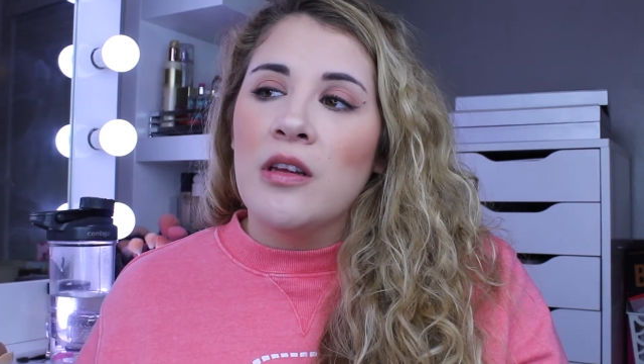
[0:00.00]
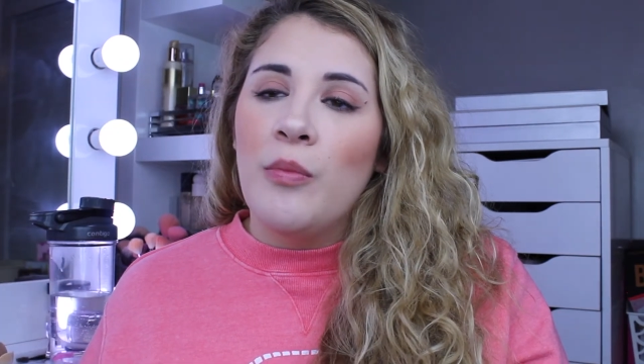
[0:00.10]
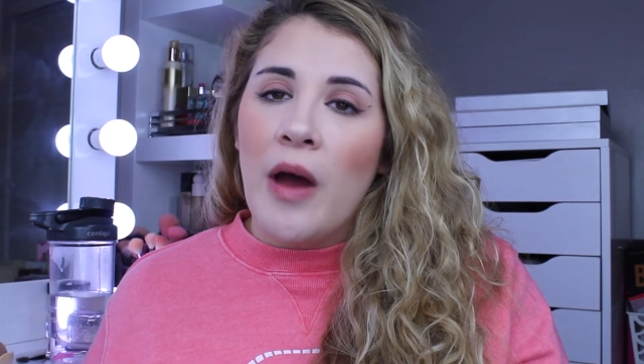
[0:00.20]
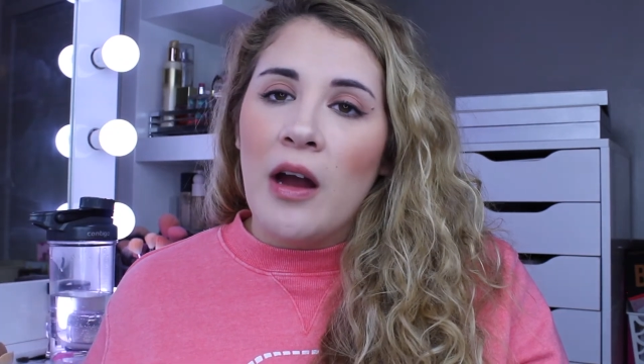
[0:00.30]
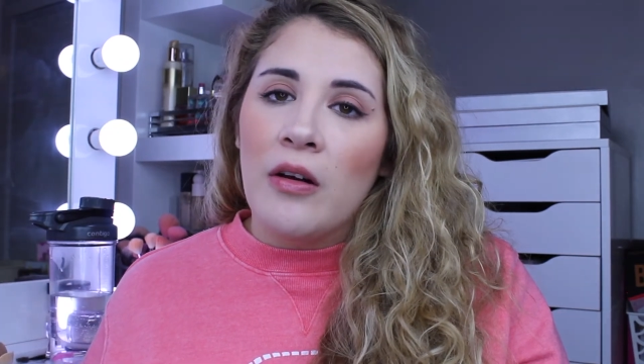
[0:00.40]
the
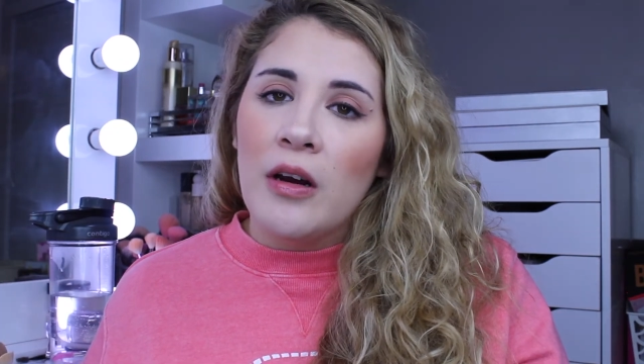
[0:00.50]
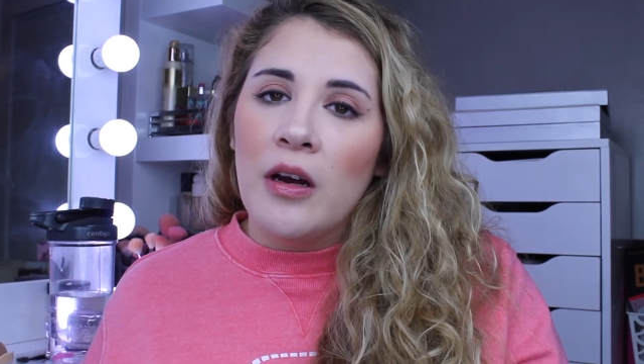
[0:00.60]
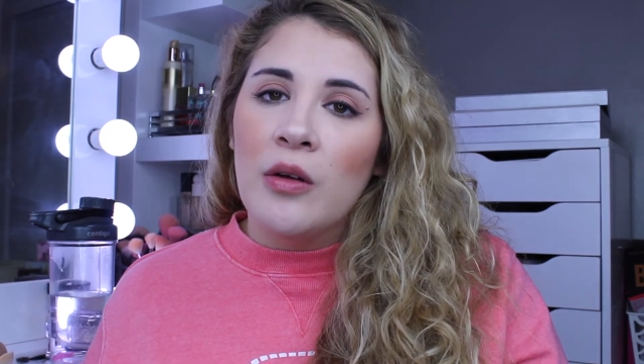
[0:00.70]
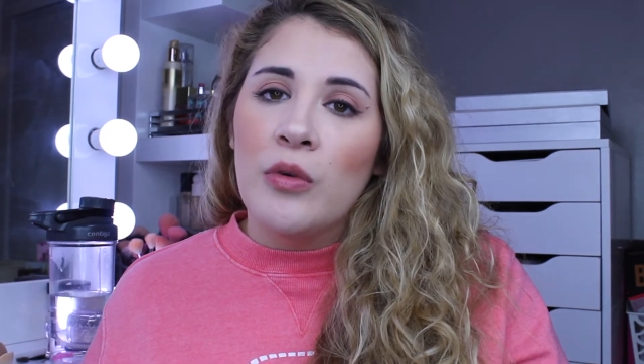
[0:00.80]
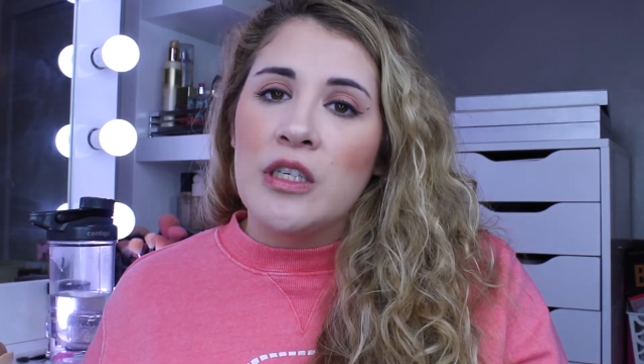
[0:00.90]

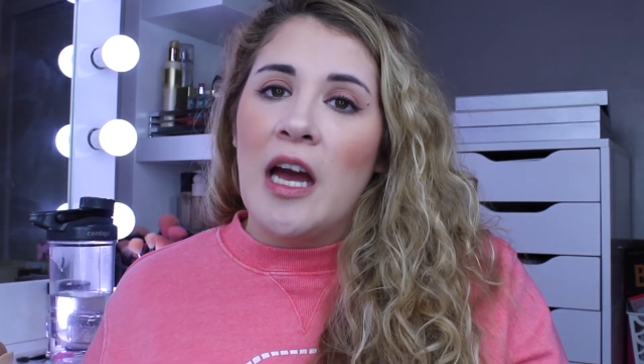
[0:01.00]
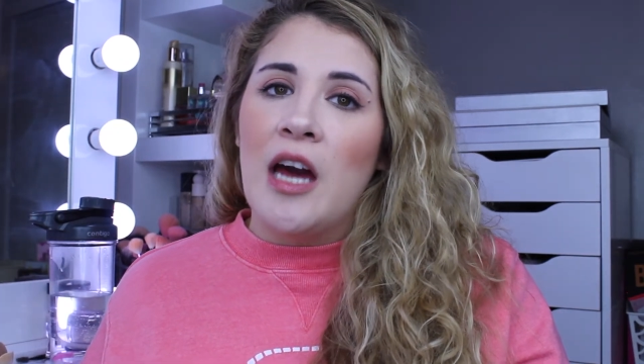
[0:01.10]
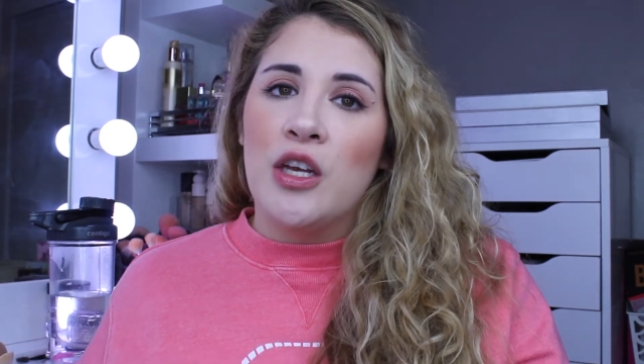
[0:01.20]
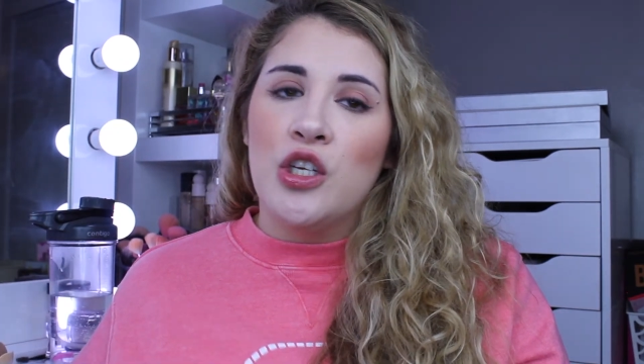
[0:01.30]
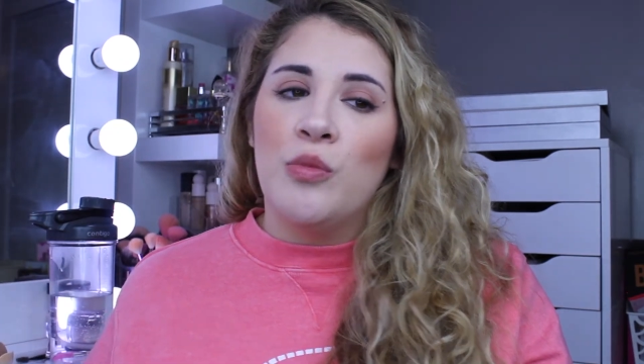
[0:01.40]
background, which I
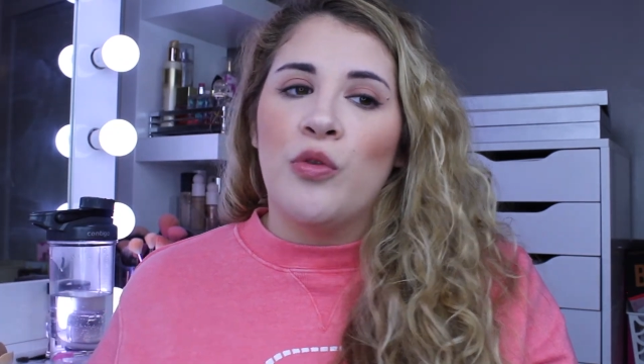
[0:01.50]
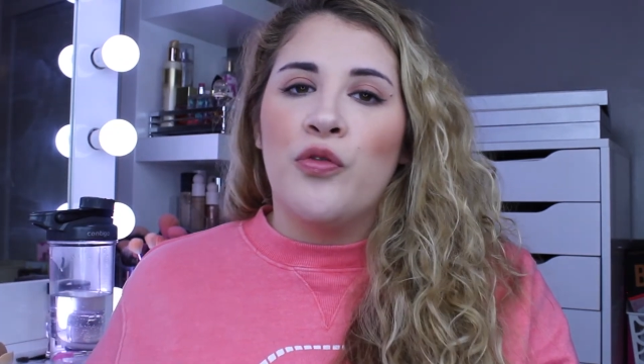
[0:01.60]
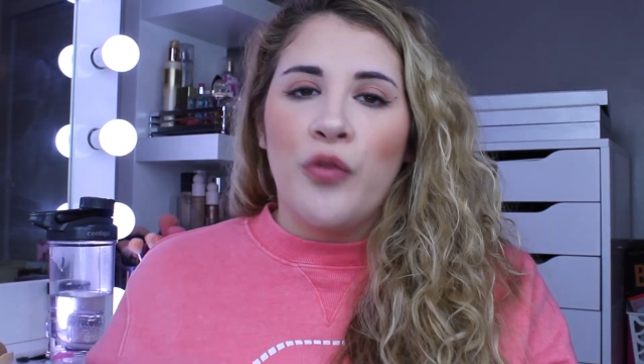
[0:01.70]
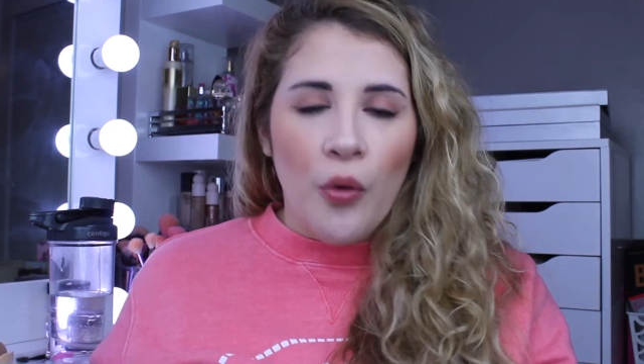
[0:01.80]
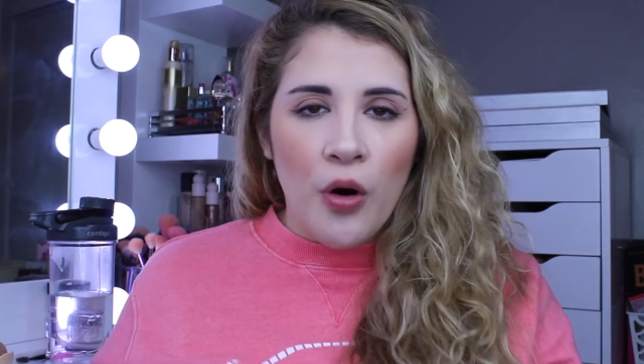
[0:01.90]
had to do
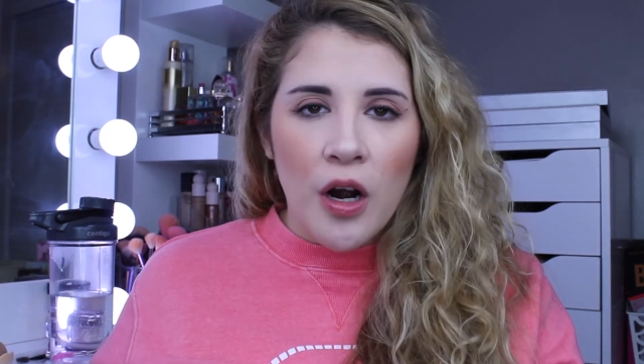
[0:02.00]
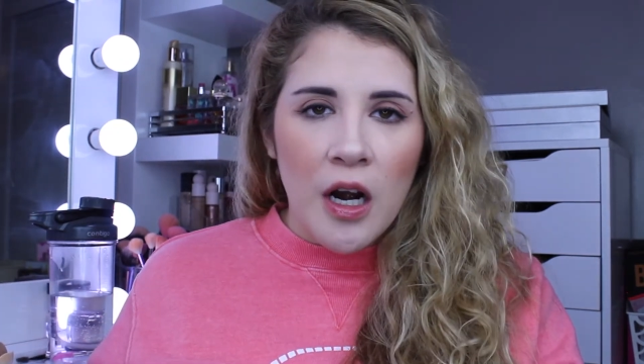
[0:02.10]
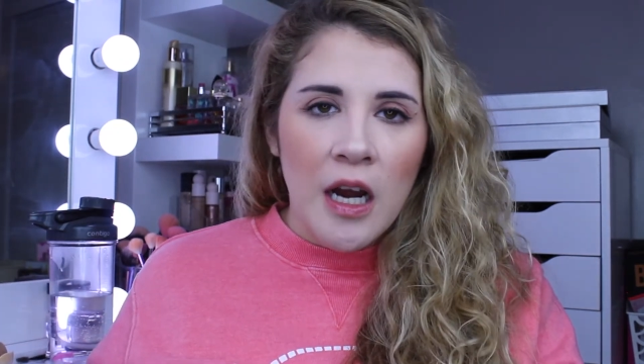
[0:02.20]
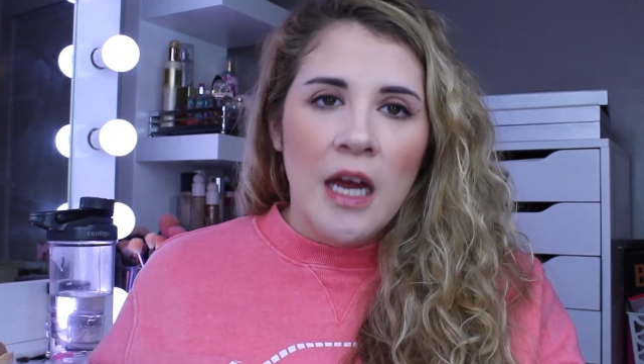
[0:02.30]
before.